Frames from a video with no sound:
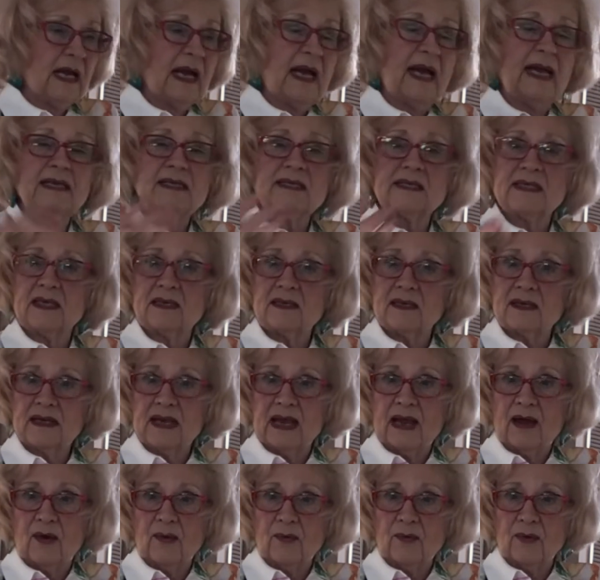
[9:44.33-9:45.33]
I set an
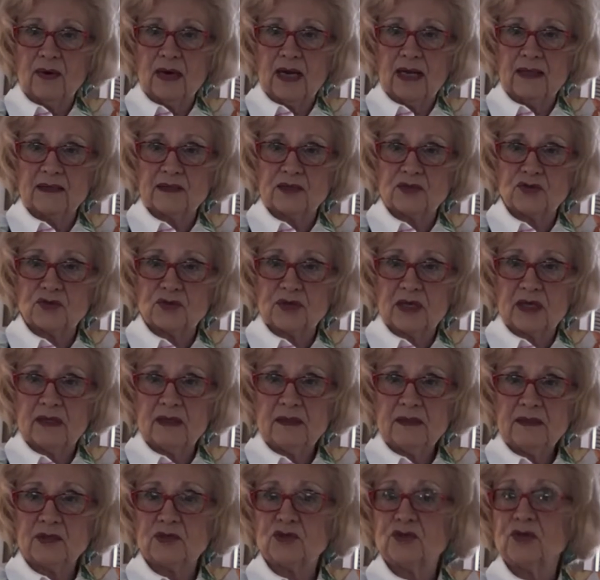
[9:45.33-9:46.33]
hour on the
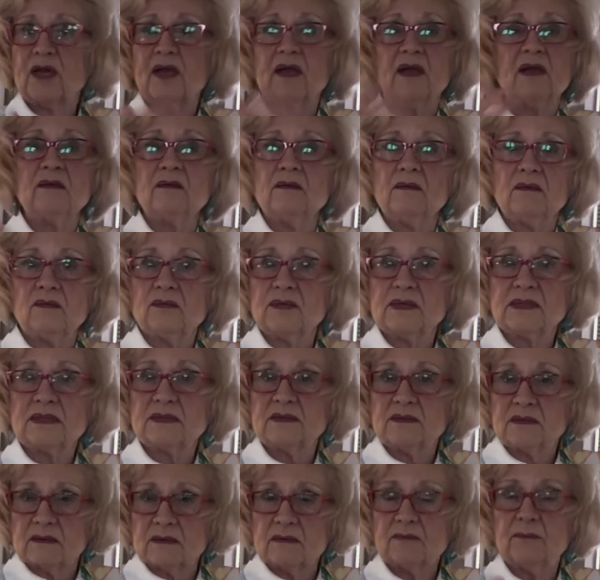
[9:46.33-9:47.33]
chicken. The chicken
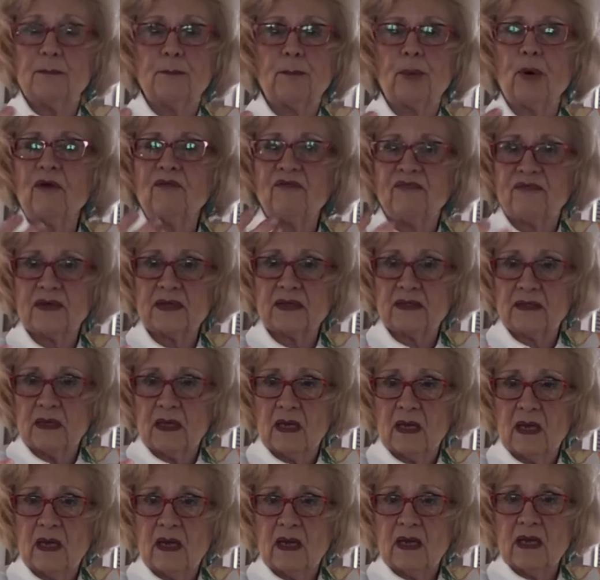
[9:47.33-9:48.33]
was perfect
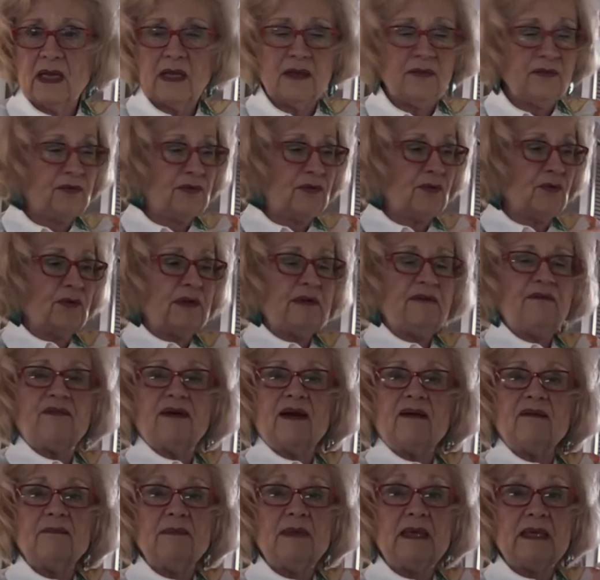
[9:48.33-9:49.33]
in
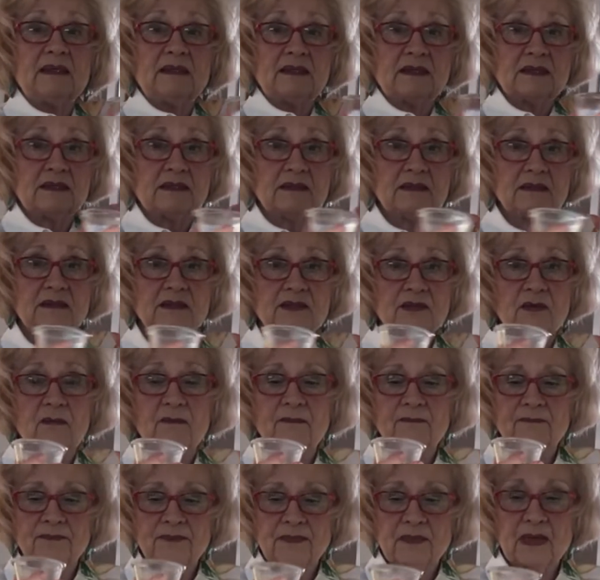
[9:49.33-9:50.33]
35 minutes. So
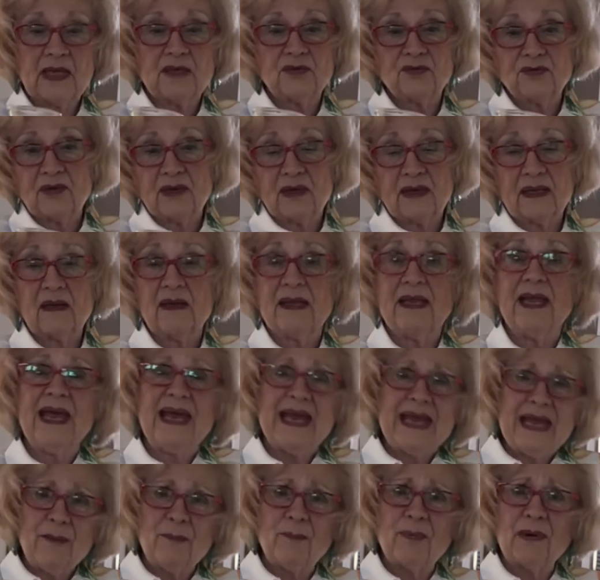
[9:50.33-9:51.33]
I took it out.
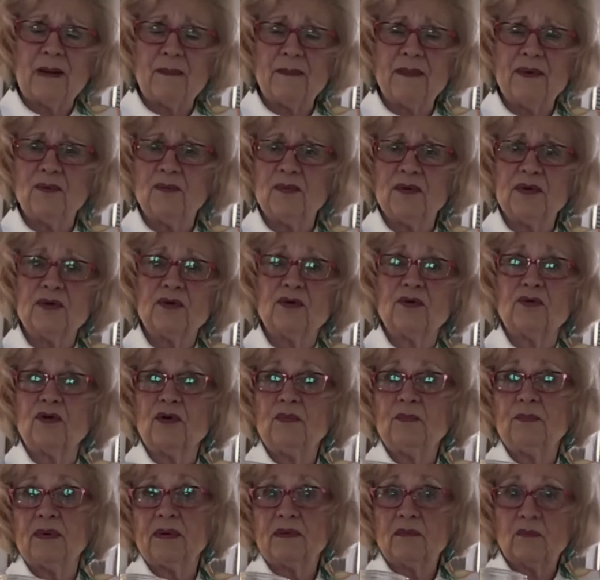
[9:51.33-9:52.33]
It probably wouldn't have
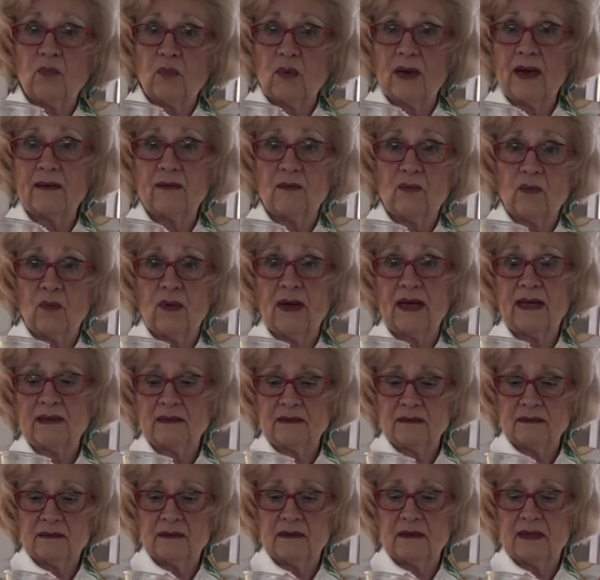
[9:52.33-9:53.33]
hurt, but why, why
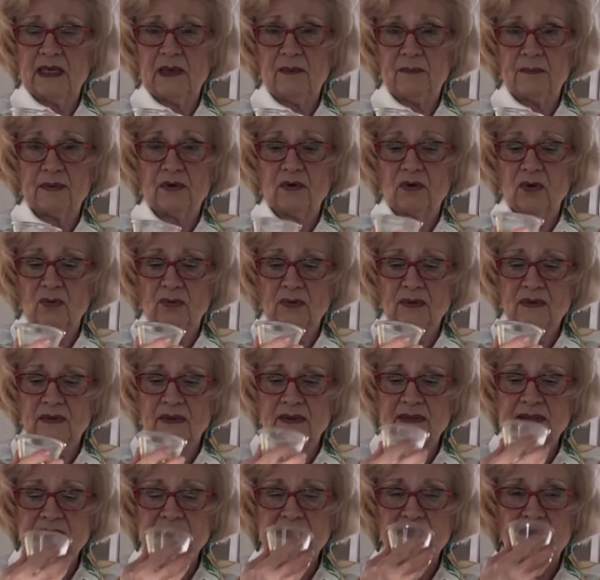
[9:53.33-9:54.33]
keep it going?
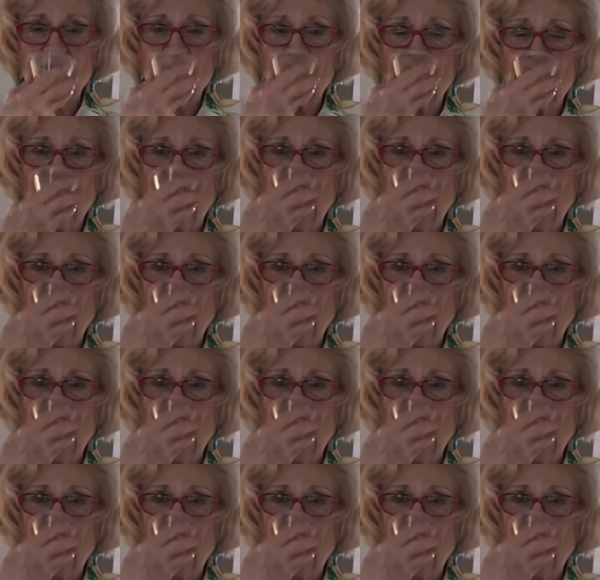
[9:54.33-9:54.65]
Let's see.